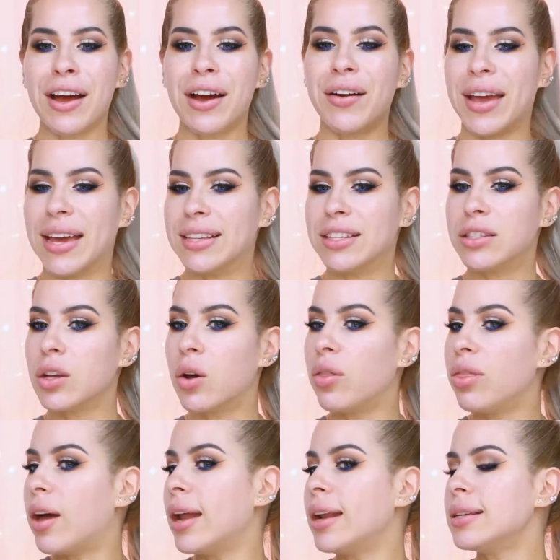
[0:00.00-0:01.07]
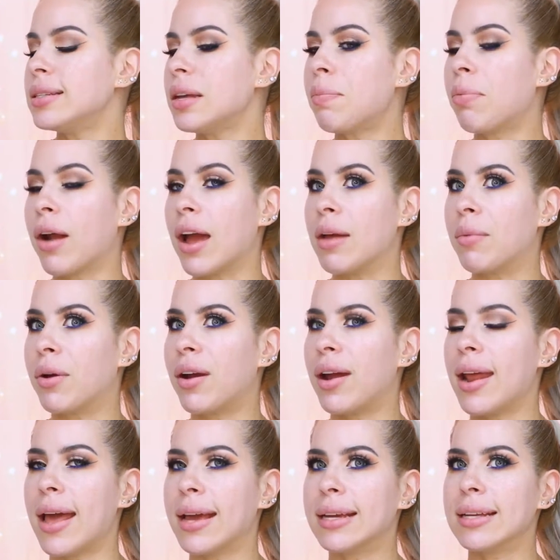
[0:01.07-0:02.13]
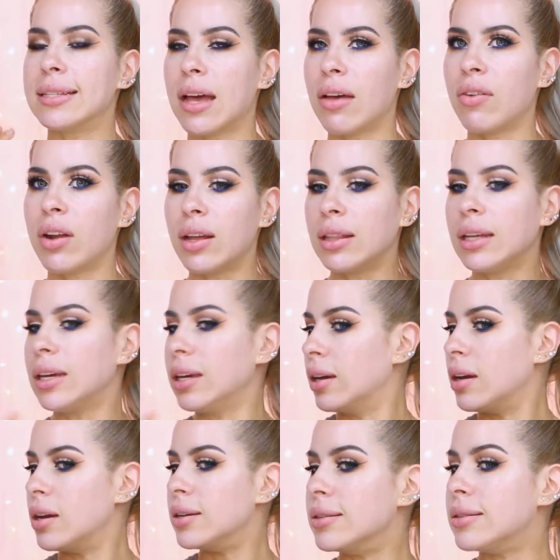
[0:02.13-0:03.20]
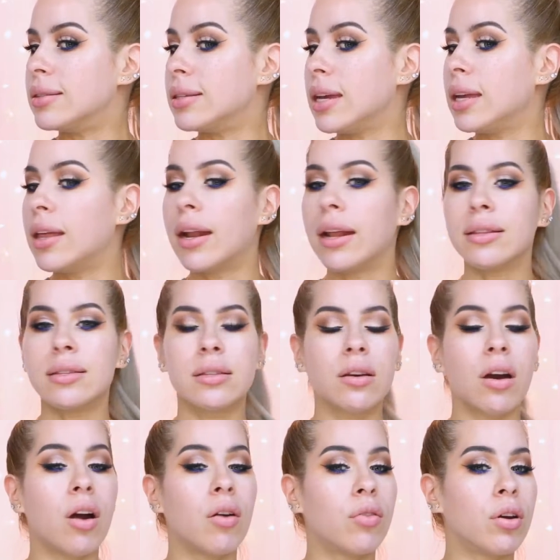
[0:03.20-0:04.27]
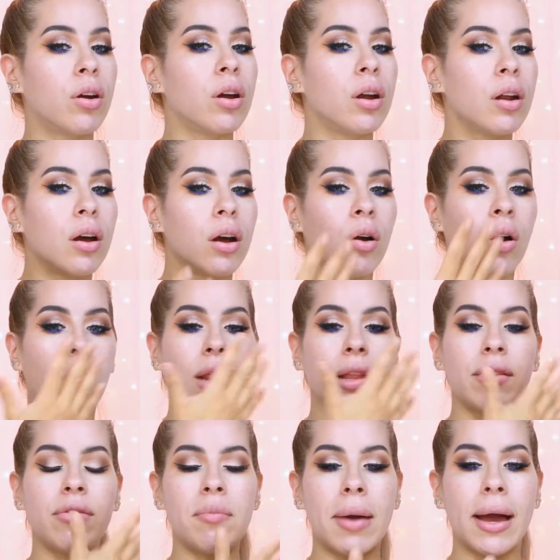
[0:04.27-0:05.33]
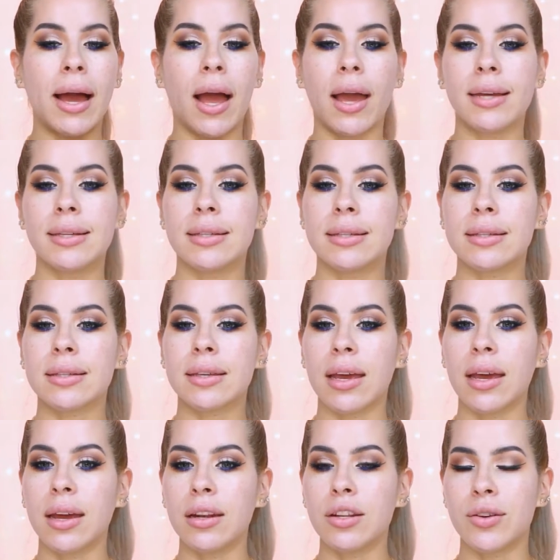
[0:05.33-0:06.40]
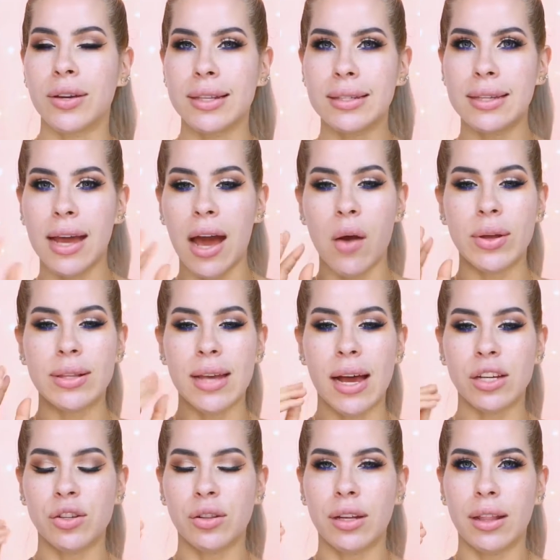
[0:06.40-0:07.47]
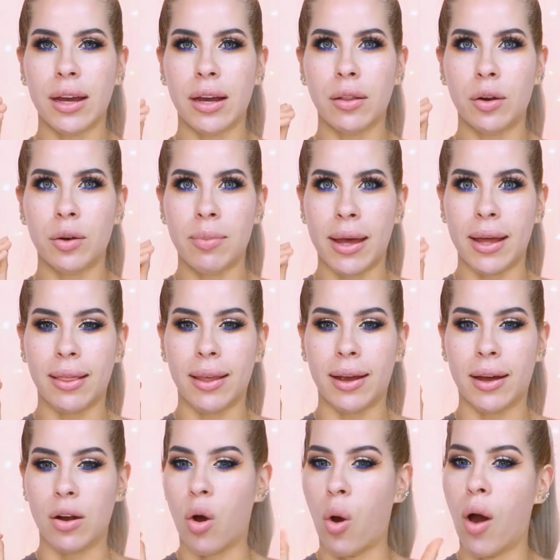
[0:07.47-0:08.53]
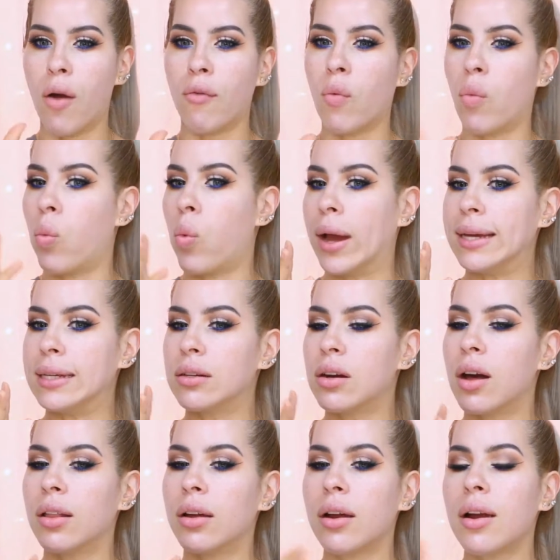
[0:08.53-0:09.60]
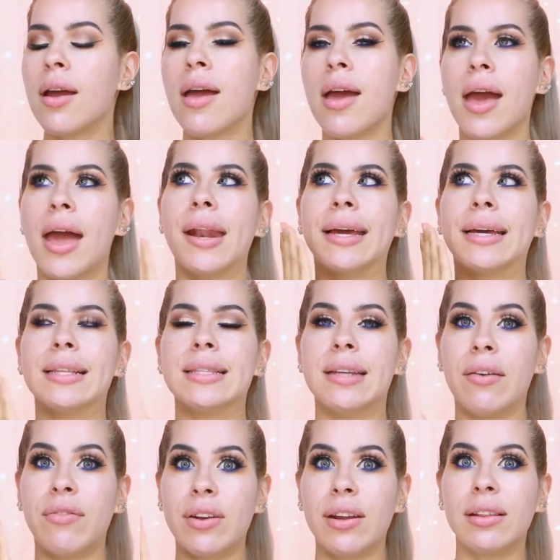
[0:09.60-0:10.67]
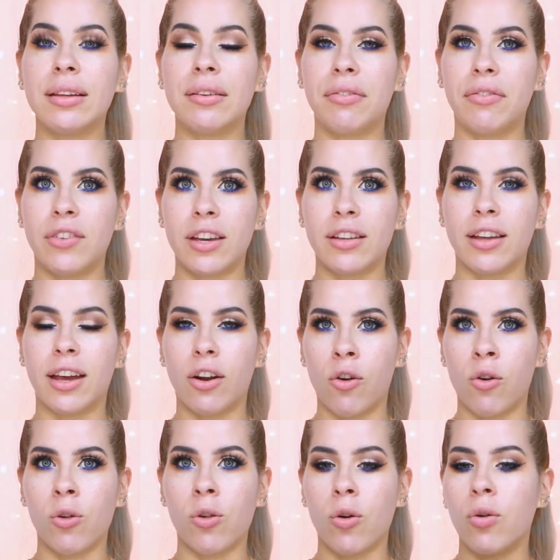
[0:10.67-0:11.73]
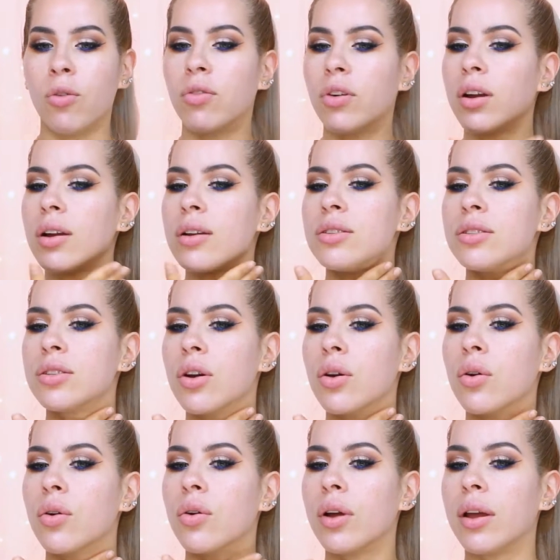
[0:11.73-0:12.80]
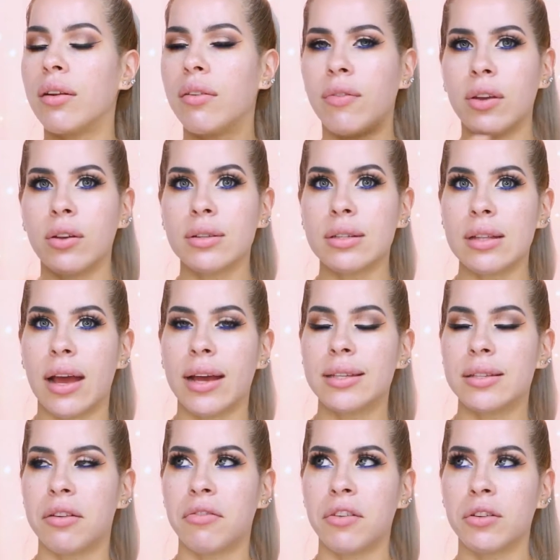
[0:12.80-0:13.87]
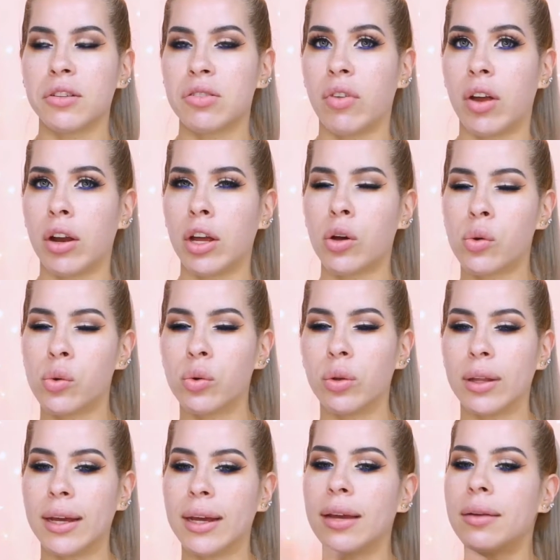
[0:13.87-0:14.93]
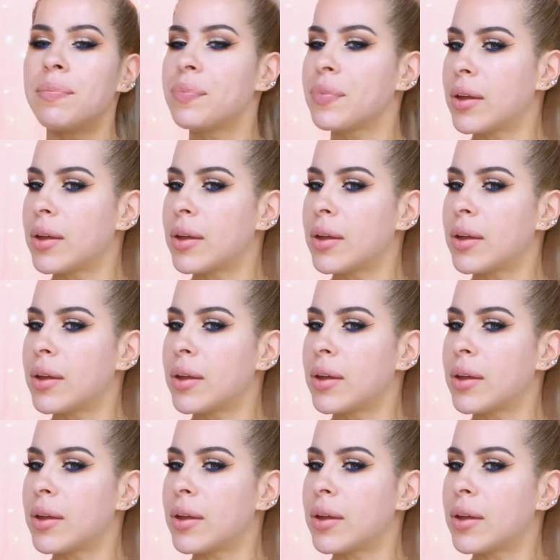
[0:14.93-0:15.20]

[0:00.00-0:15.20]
Okay, so that is the primer, and I can definitely see that it's covered all of my skin. You can see how it's actually like a little bit like an off-white color, and I can definitely feel it all over. So it feels nice. It feels very cooling.